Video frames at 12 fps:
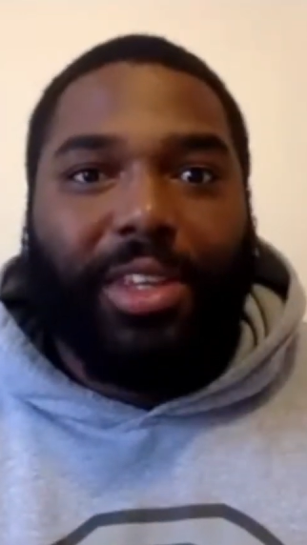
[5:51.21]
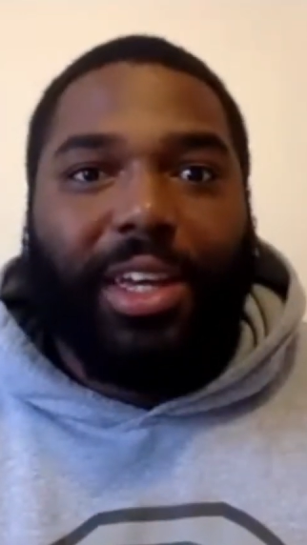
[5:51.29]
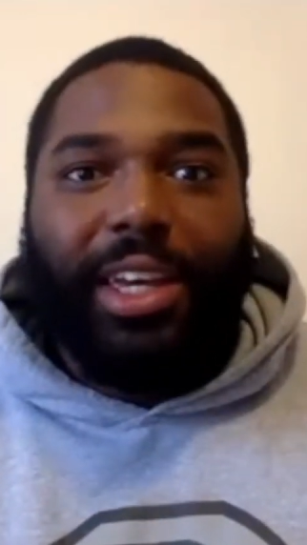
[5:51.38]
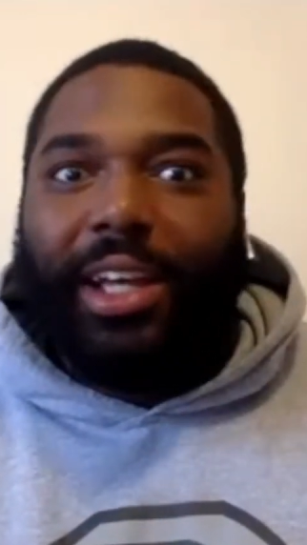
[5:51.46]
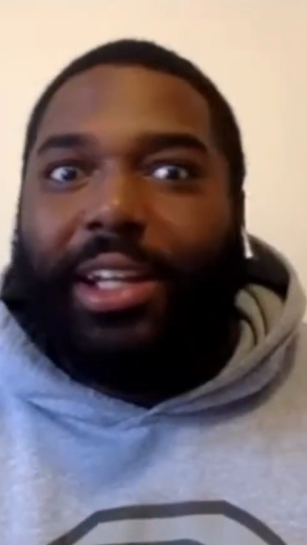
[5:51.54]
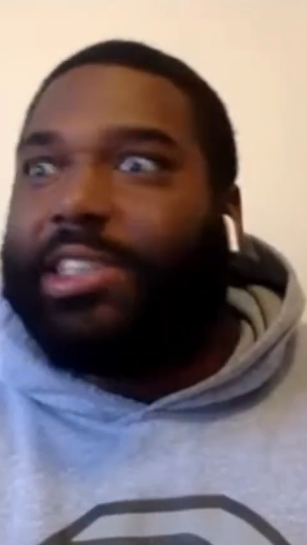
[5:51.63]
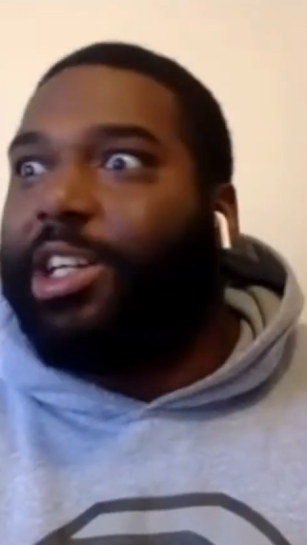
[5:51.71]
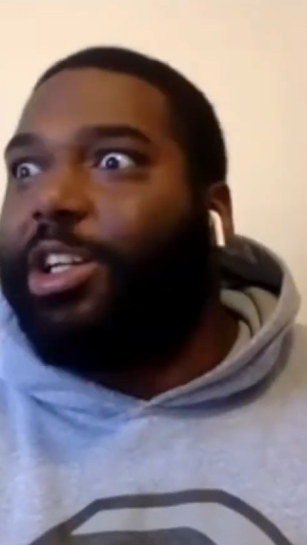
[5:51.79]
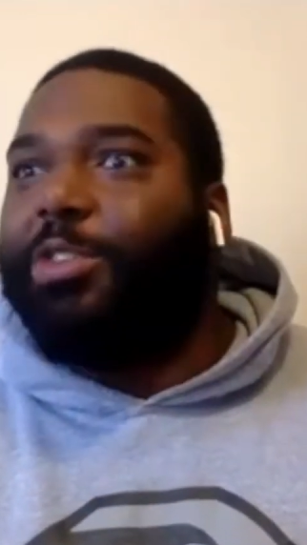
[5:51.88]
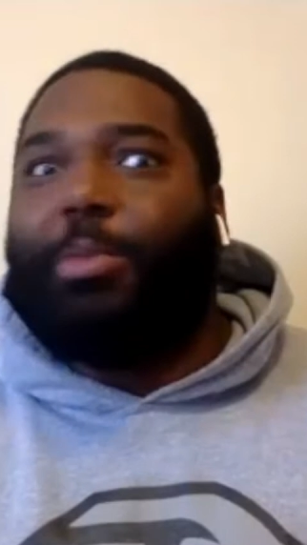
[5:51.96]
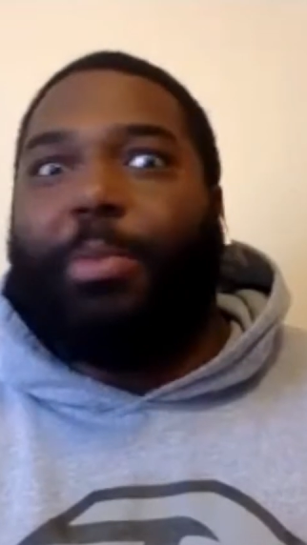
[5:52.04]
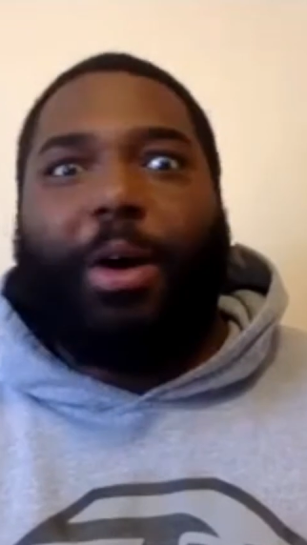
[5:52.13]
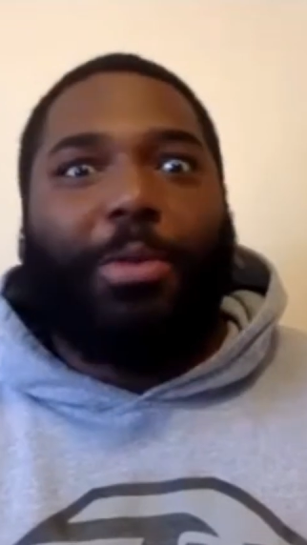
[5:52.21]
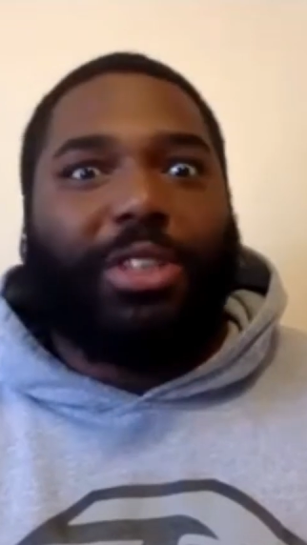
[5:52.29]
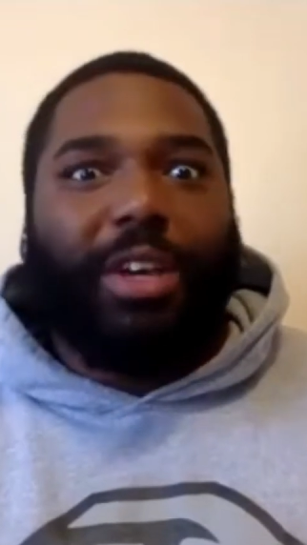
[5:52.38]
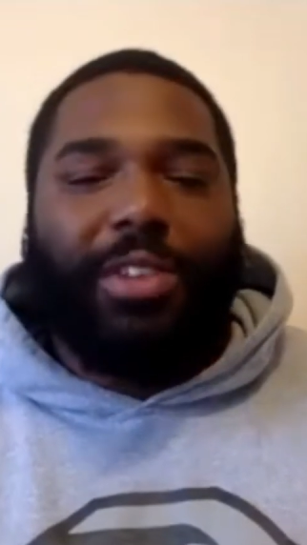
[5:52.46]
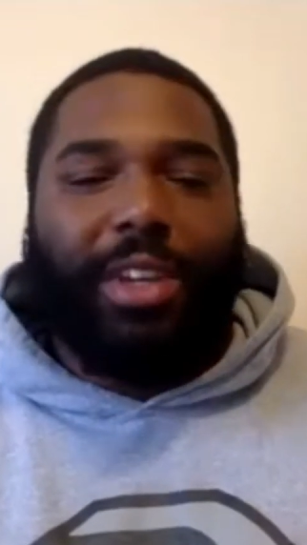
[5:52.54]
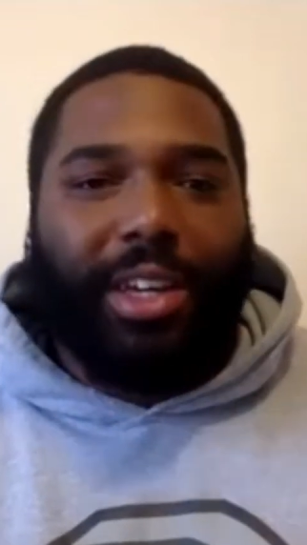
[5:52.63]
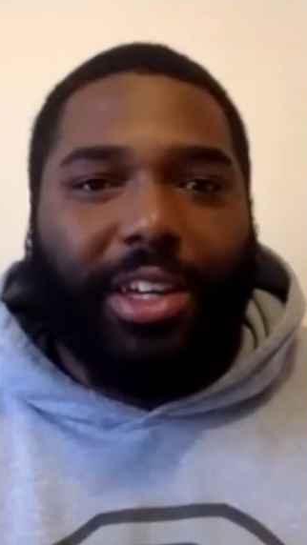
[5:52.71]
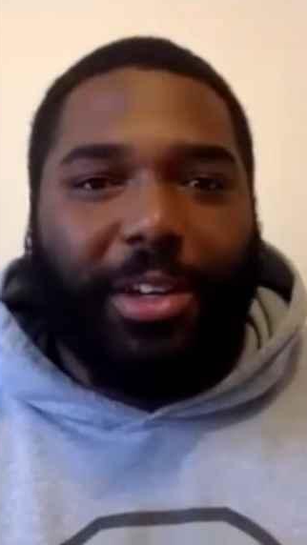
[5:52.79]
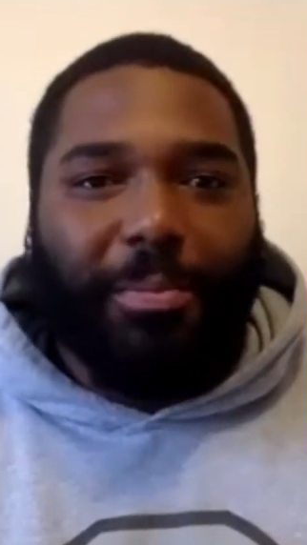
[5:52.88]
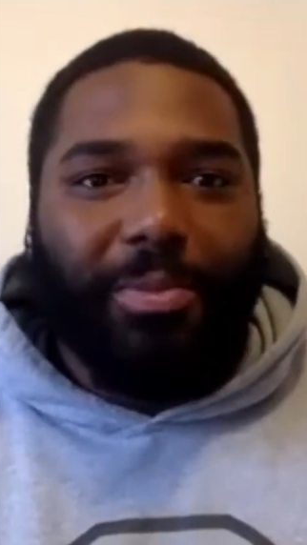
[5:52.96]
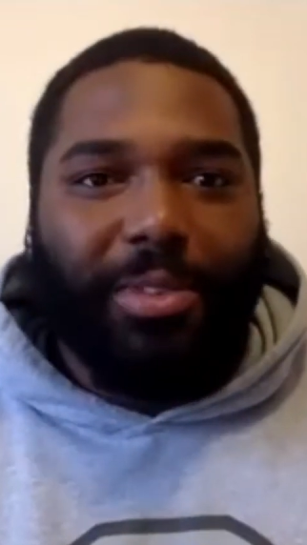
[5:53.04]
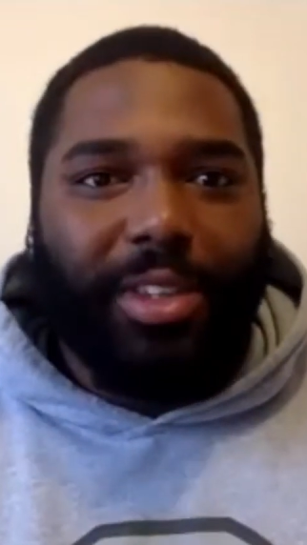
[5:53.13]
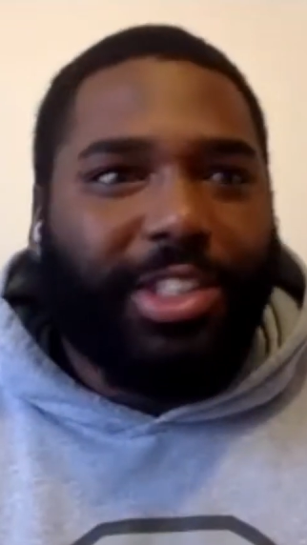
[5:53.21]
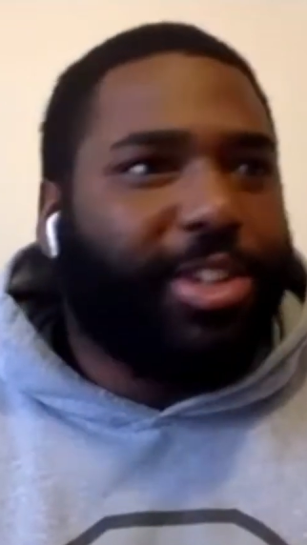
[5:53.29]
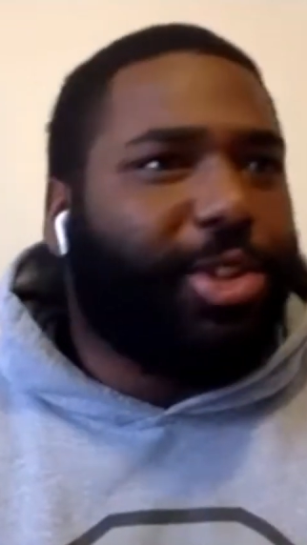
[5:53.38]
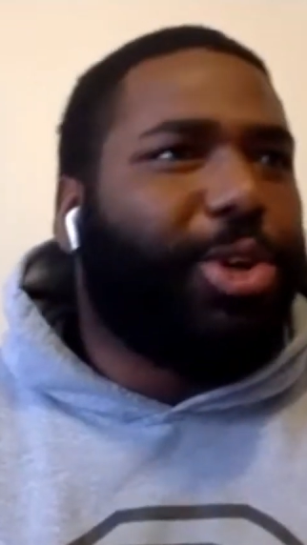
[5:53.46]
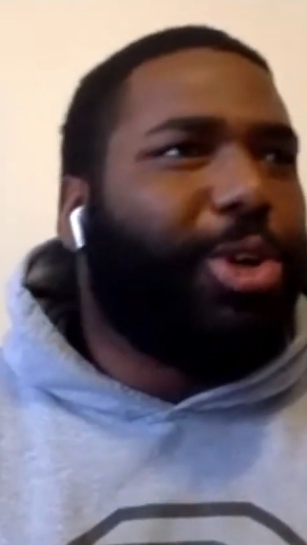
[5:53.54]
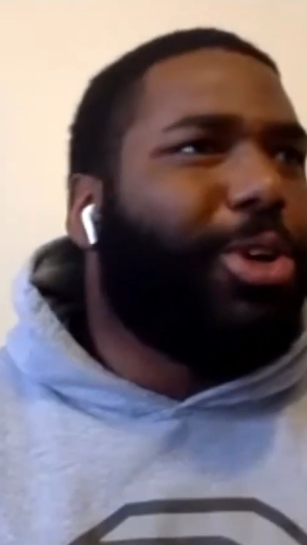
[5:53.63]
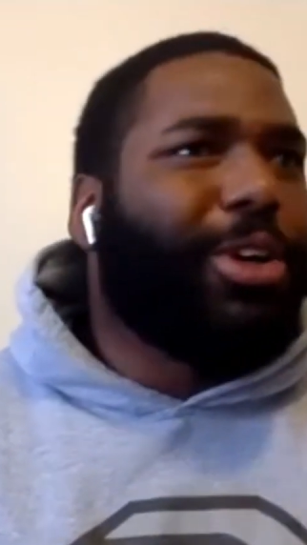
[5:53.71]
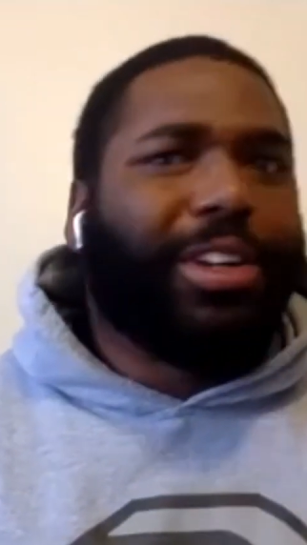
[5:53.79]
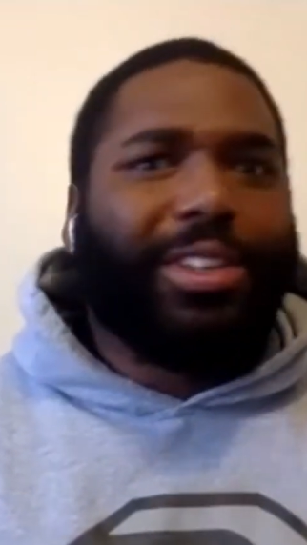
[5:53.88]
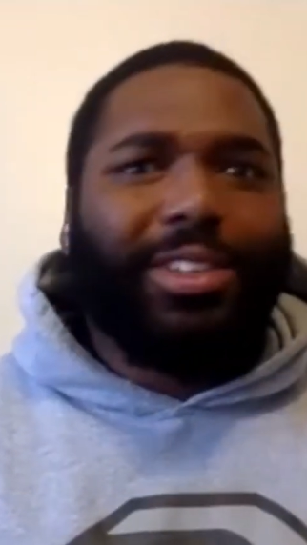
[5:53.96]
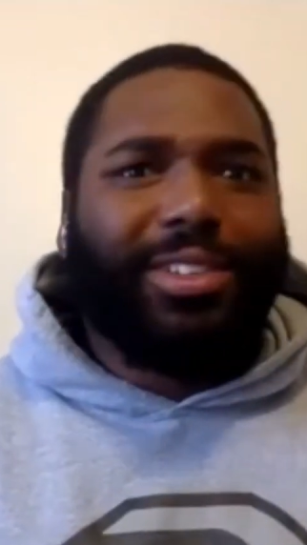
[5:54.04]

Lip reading: He had a turnover almost every game. Scored.